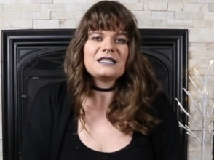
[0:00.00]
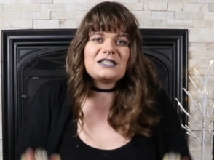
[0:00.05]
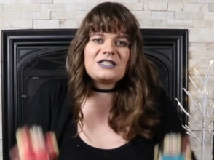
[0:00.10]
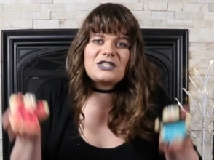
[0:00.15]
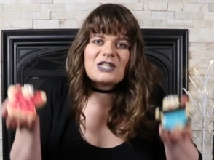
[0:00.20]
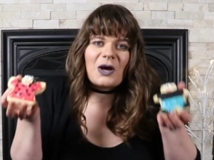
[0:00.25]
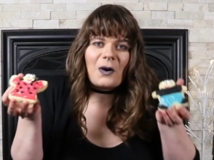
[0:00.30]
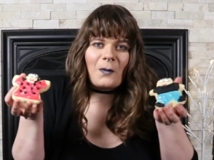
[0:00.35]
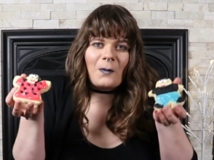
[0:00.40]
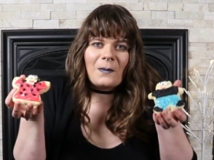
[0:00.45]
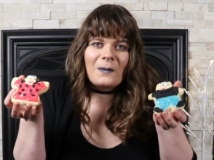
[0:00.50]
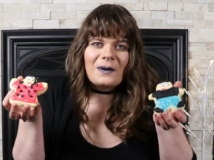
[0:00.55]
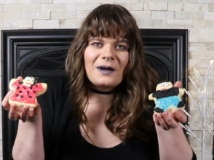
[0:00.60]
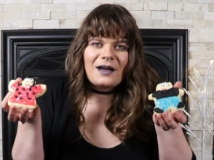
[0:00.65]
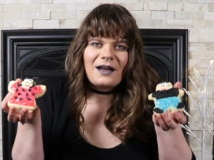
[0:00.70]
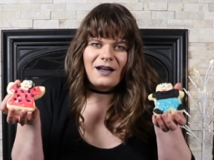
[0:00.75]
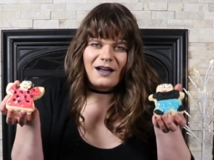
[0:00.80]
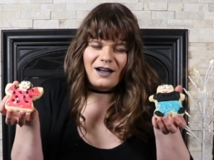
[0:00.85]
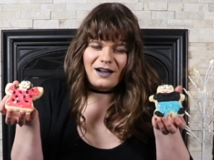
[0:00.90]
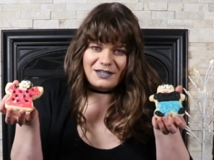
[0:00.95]
So,
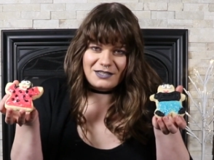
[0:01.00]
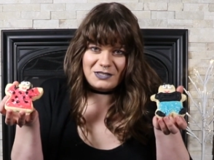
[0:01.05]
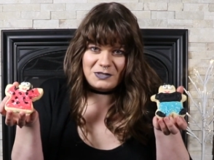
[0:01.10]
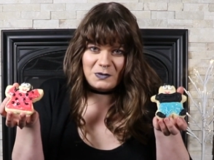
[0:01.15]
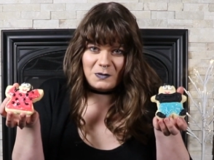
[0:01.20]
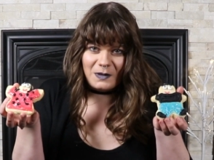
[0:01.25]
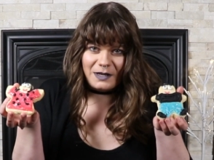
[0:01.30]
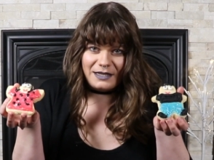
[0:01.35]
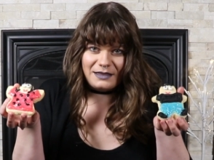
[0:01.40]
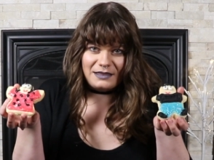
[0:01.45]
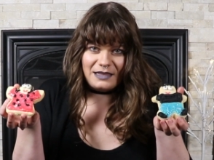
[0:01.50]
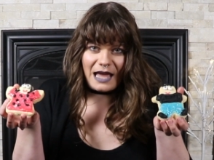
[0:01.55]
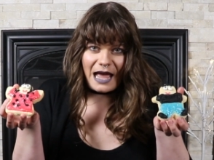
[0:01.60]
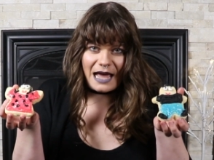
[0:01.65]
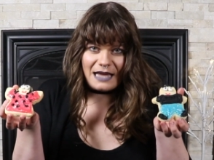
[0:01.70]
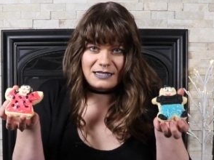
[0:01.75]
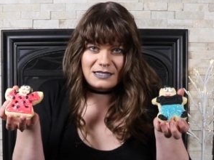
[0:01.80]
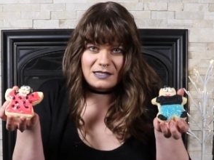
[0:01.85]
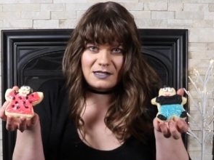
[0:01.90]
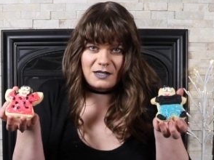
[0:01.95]
our story
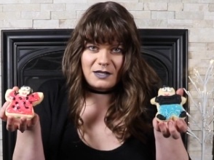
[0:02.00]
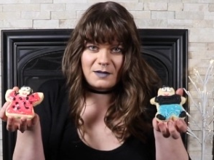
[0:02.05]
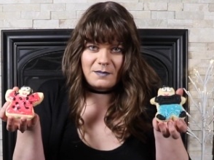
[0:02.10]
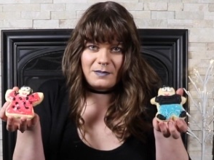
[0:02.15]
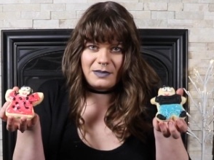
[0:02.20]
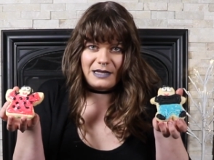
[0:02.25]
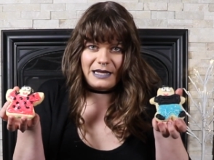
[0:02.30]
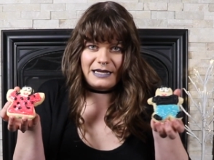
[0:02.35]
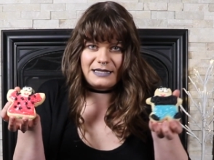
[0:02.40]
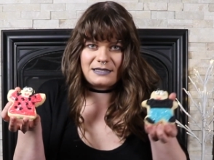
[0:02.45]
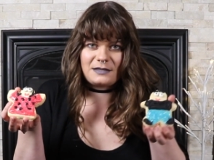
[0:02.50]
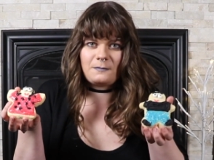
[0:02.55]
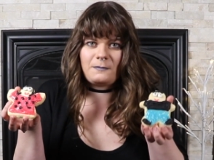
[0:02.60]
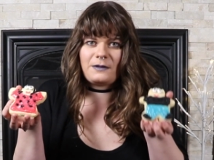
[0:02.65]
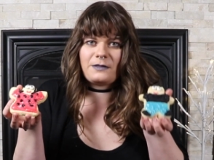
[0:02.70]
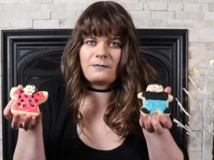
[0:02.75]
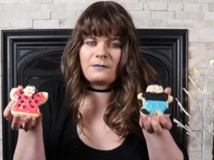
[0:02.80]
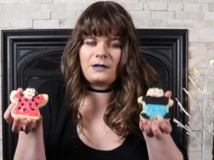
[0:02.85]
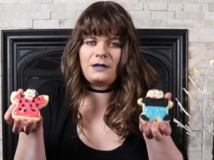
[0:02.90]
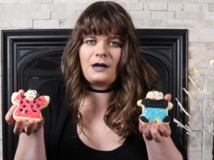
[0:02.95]
last took place
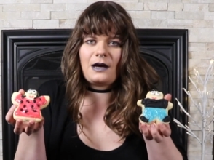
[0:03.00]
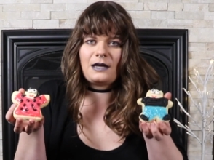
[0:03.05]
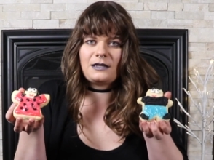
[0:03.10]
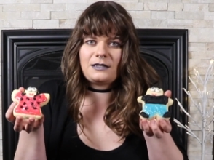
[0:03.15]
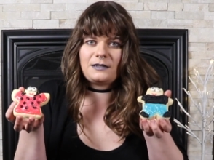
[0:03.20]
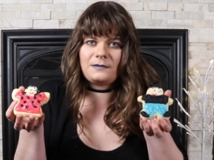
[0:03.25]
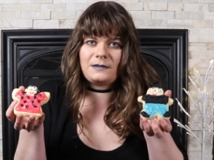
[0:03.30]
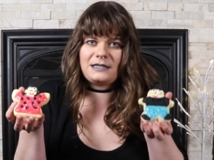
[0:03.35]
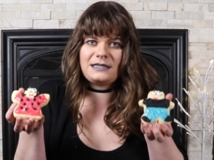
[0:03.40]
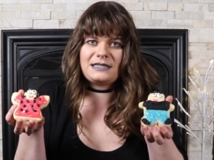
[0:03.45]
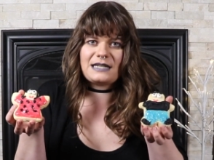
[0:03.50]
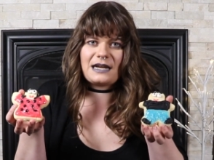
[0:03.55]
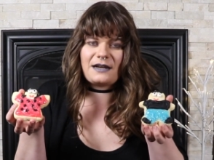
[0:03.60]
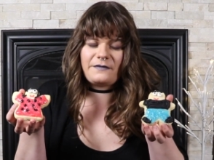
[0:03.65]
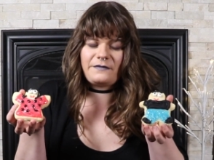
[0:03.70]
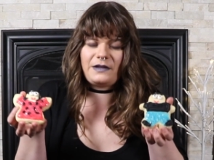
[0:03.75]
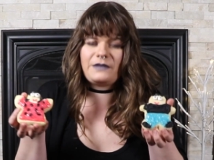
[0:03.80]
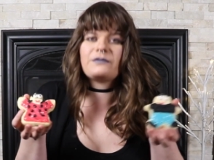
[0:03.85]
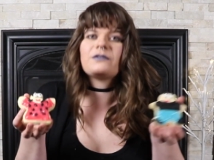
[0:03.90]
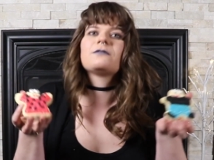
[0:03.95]
with Ronaldo and
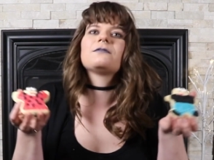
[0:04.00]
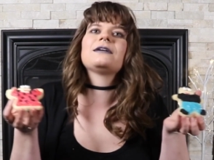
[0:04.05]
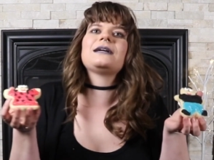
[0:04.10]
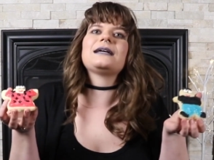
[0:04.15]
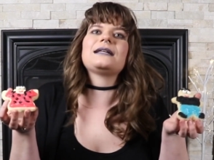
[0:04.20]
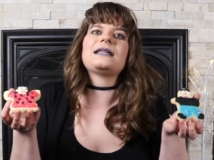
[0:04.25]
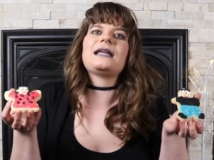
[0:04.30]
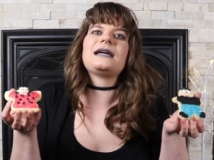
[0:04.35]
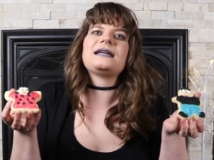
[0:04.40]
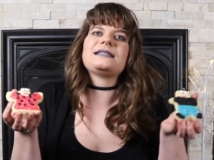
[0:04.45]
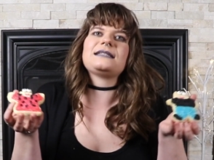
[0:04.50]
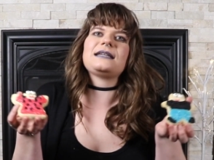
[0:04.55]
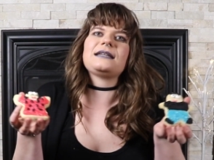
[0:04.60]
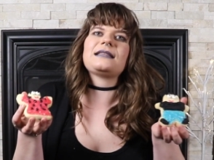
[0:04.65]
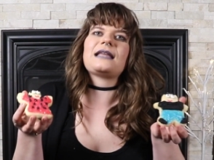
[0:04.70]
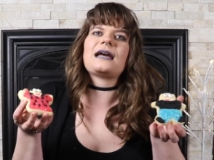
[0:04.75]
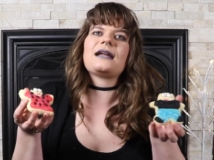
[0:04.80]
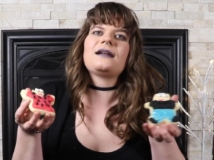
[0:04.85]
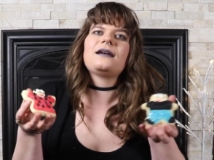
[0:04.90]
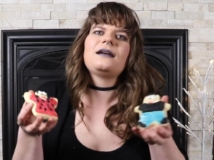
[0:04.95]
Genevieve
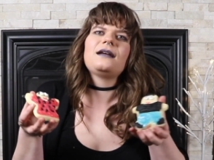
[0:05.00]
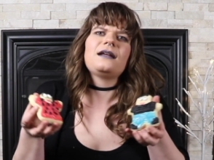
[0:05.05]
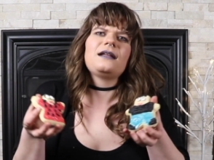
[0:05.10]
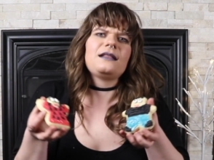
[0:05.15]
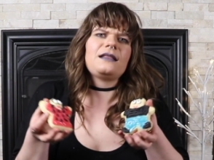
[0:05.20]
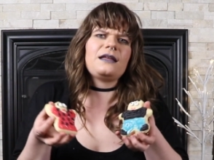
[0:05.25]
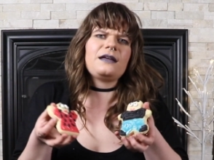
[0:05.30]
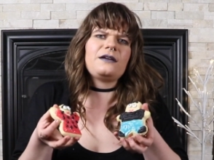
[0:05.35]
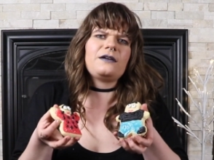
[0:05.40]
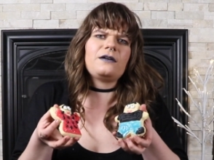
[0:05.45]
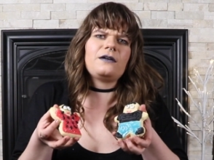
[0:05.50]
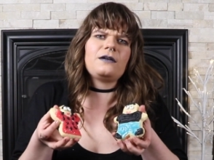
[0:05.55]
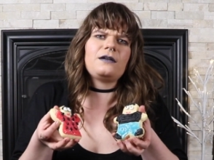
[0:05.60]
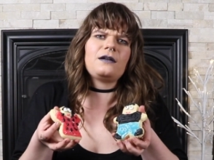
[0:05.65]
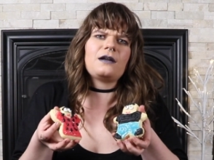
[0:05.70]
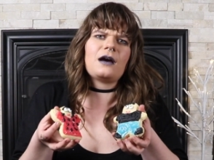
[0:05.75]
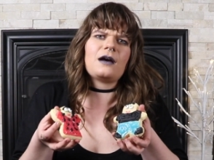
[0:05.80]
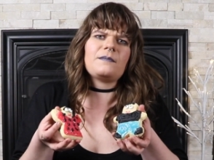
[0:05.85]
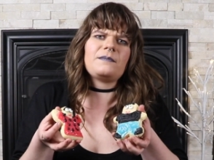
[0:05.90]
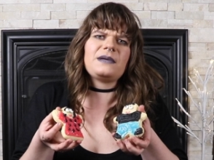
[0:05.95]
realizing that they
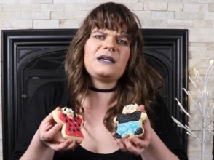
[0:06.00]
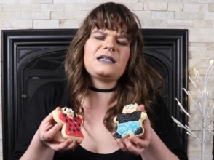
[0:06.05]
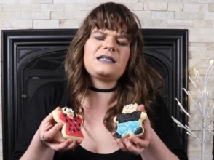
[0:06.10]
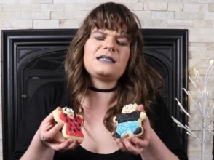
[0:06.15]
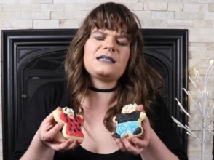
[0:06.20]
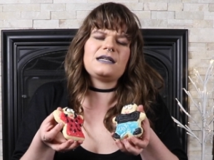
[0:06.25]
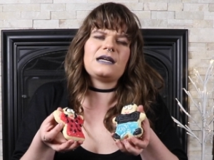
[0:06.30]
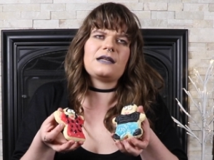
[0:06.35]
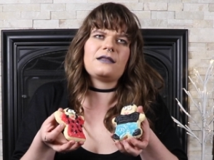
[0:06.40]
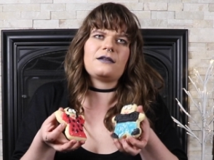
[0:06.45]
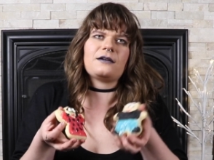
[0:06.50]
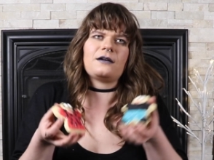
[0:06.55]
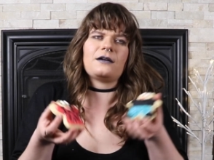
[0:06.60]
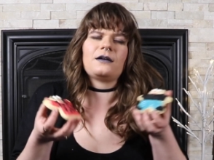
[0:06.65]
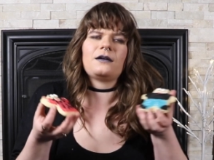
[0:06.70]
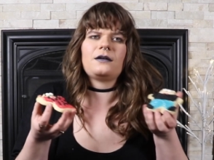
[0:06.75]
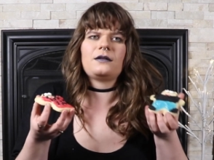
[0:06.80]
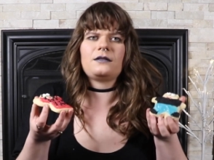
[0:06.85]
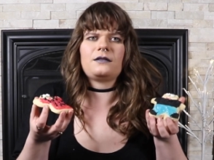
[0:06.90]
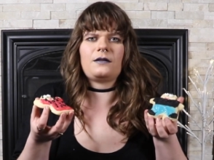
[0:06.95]
could not be together,
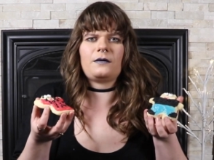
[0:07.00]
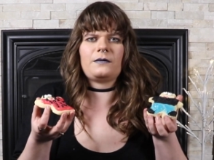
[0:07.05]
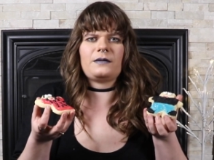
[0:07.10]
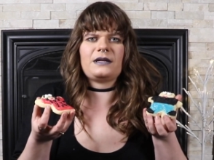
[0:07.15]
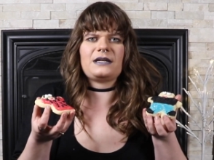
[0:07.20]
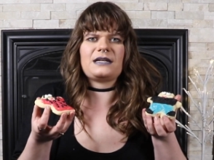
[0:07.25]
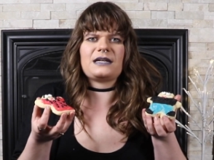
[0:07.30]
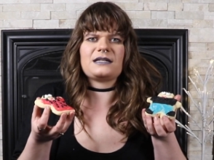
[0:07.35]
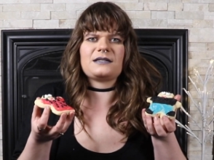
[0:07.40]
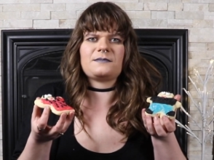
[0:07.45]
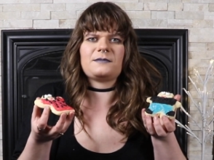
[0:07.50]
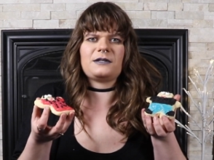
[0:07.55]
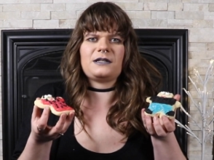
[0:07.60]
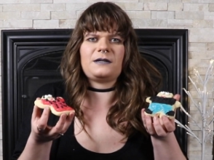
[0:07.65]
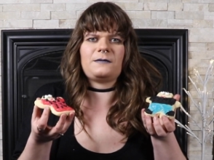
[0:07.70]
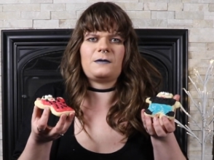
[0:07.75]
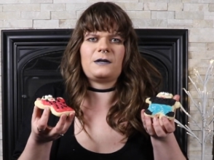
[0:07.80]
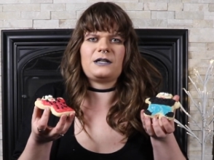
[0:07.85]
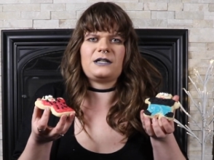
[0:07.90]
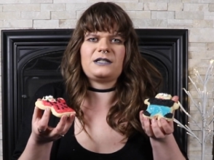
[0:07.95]
though they
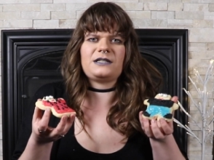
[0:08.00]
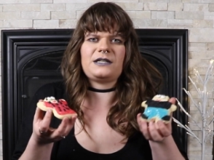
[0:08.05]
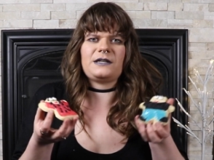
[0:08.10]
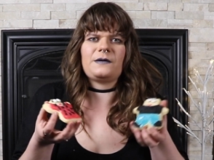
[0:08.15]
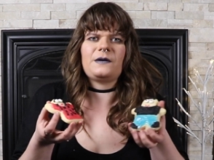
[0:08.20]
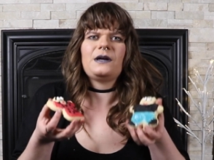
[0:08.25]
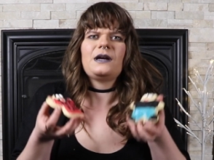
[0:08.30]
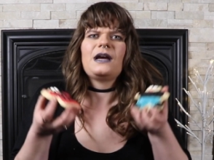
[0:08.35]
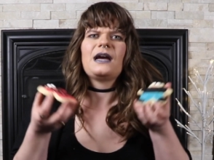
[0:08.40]
desperately wanted to,